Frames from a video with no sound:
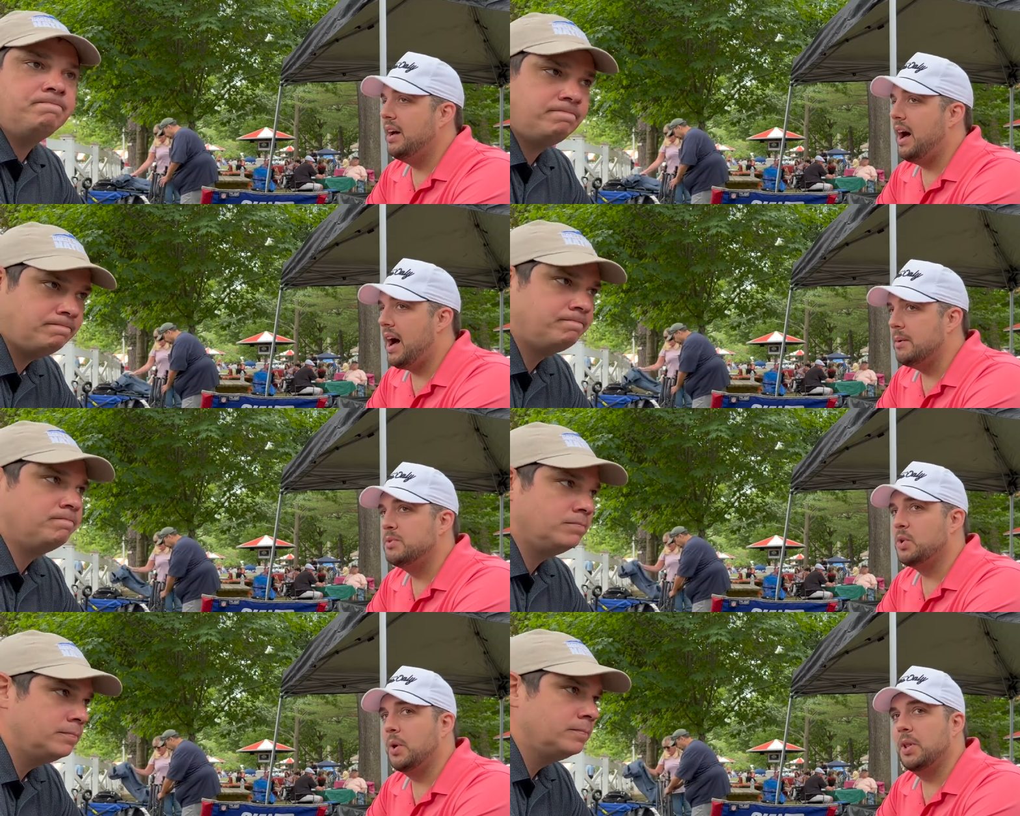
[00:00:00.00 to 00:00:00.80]
Speaker 1: Uh,
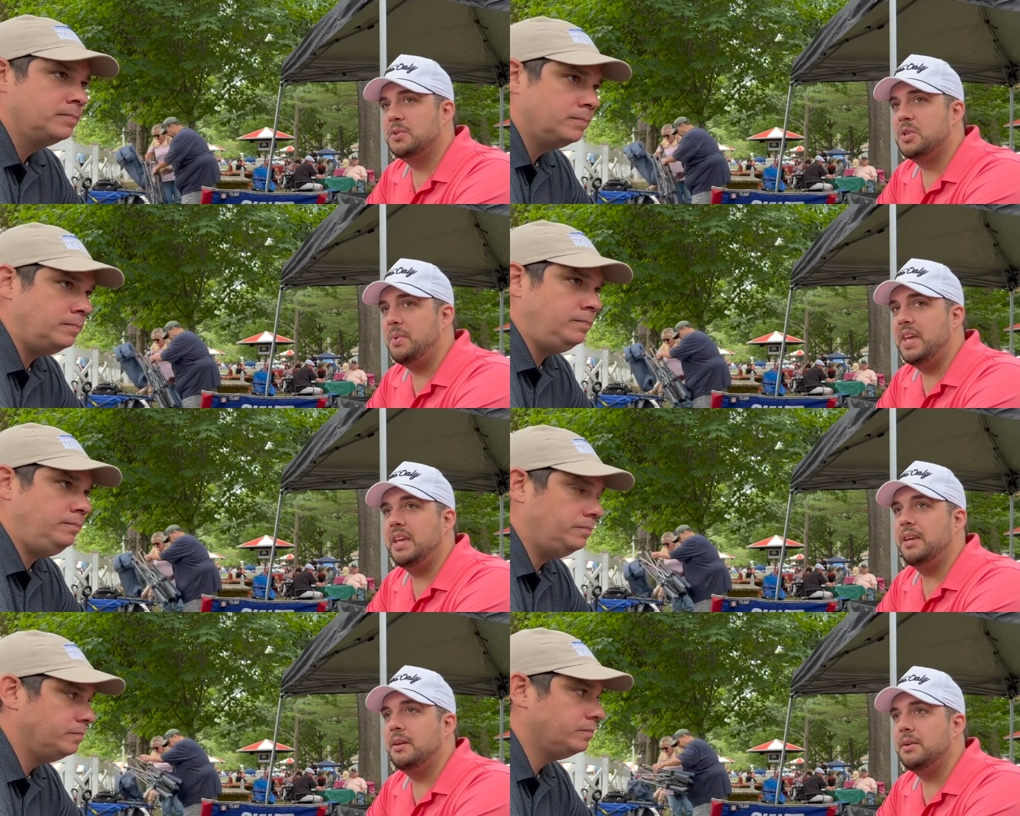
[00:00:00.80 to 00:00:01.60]
so it looks to
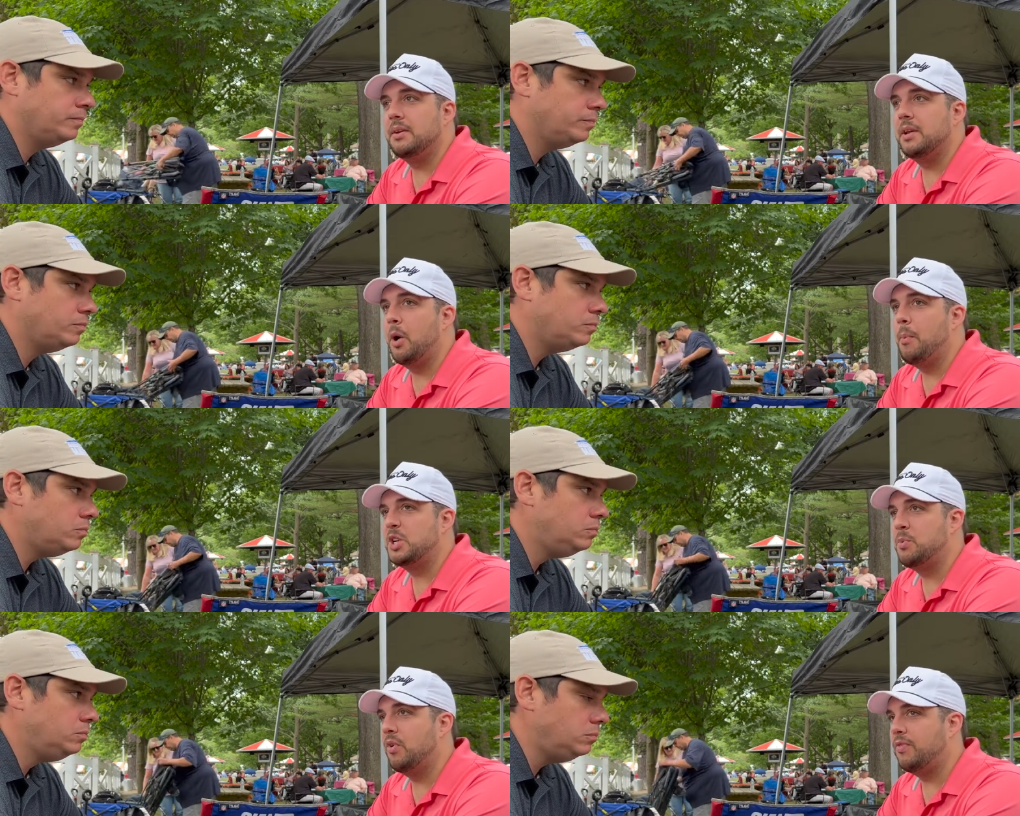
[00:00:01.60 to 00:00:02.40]
be, you know,
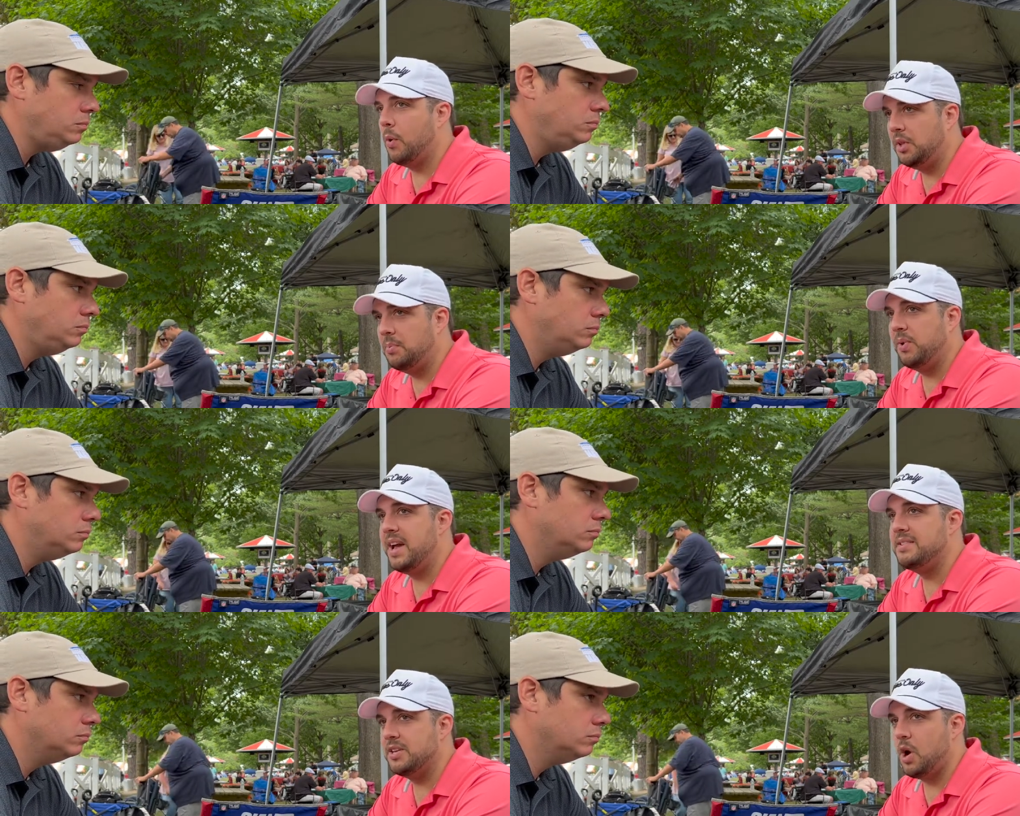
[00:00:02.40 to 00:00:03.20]
much more forwardly
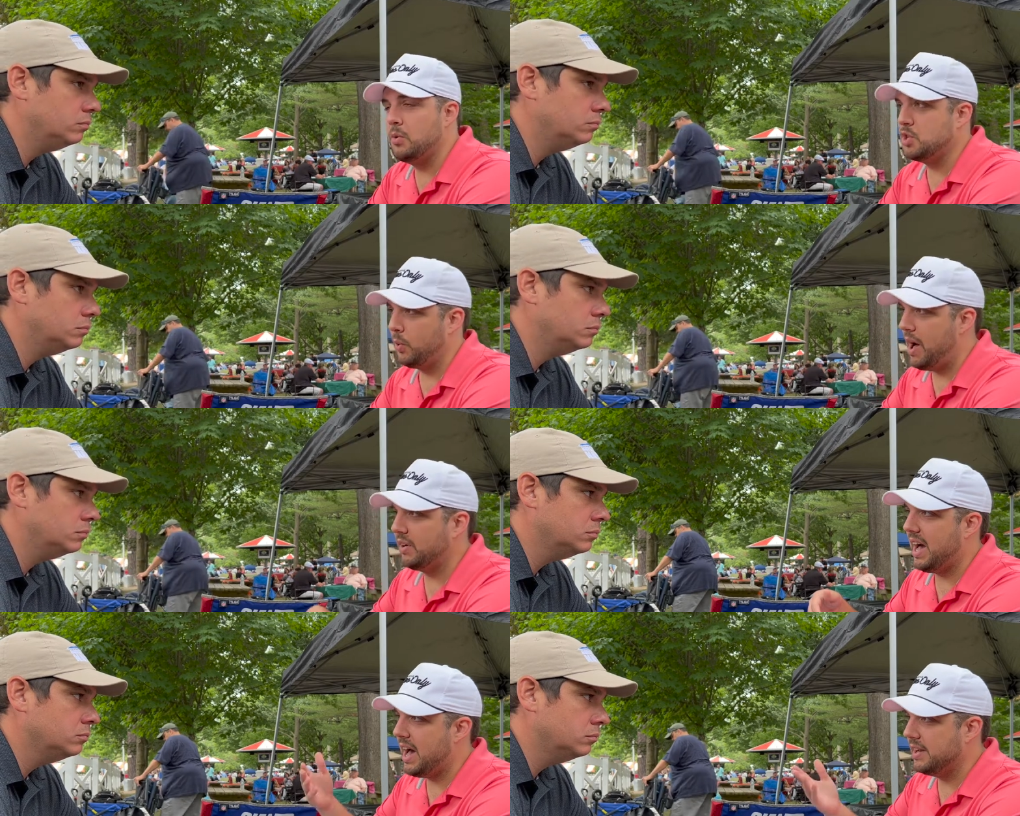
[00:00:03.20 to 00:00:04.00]
placed. You know, Joel
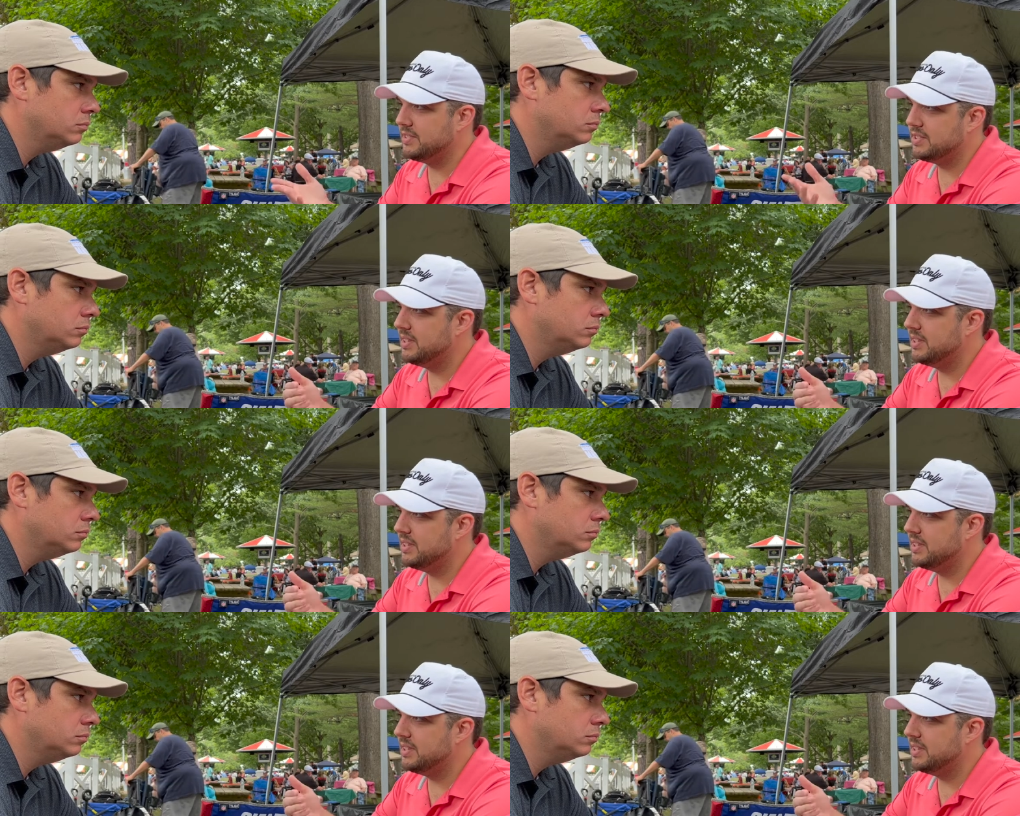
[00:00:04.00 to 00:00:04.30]
got us